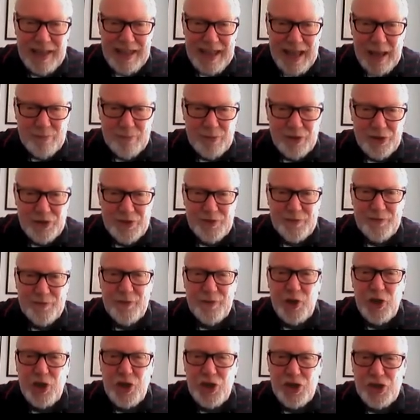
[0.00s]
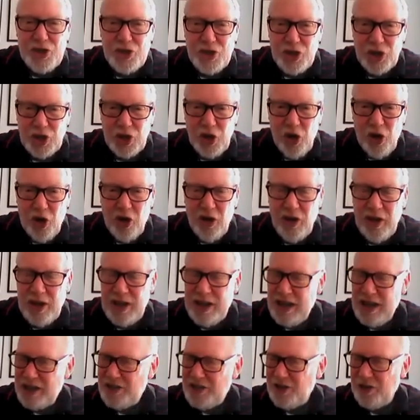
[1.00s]
Kepler's first law,
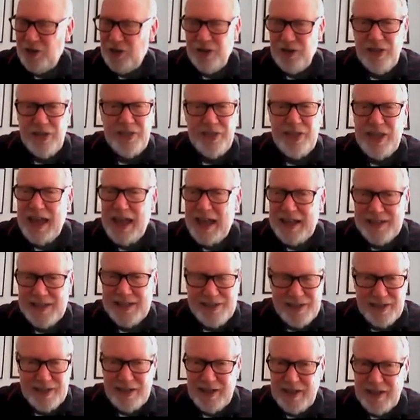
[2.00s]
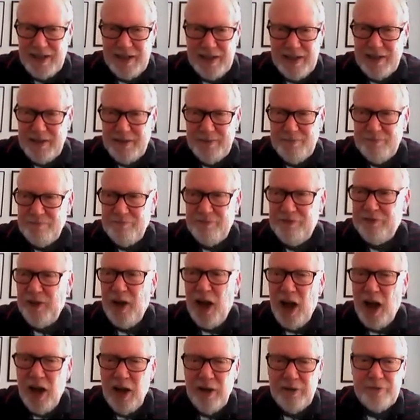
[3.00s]
it's not that
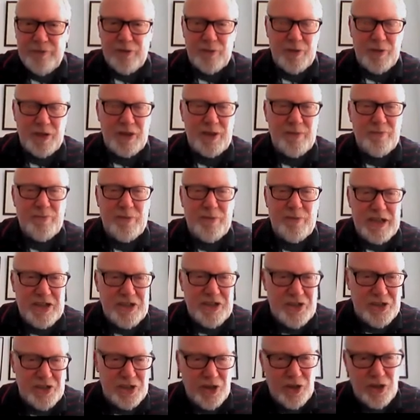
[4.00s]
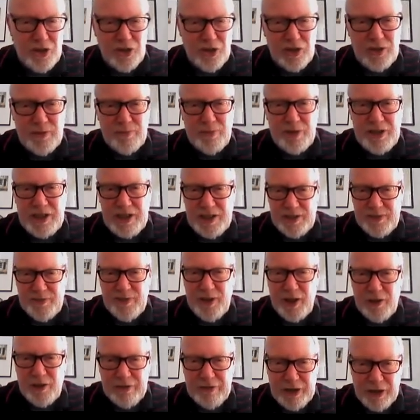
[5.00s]
far from a complete circle, but it's
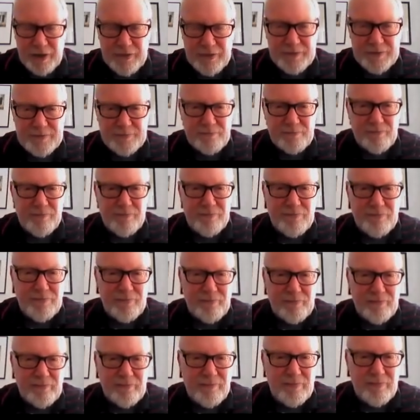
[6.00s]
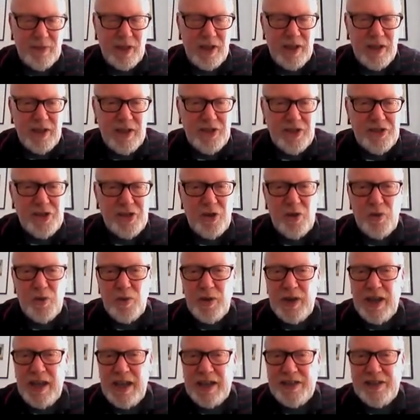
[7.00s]
far enough.
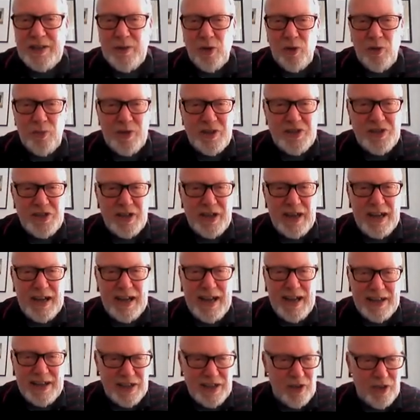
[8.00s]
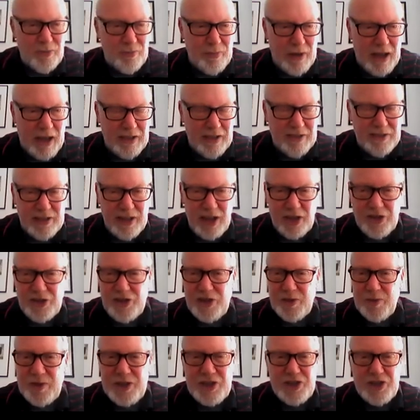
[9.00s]
So it orbits an elliptical path, and
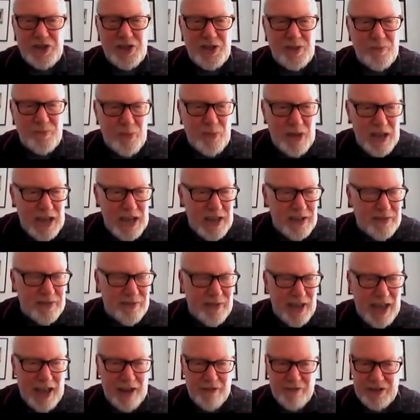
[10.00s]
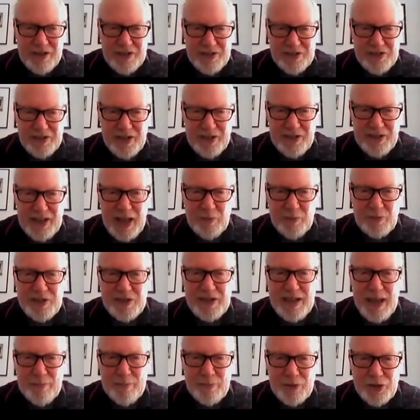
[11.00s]
so its speed varies. And that was
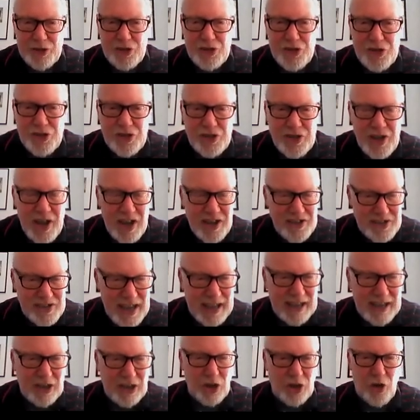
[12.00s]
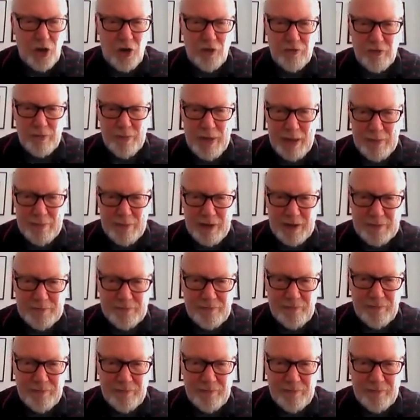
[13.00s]
Kepler's second law, remember.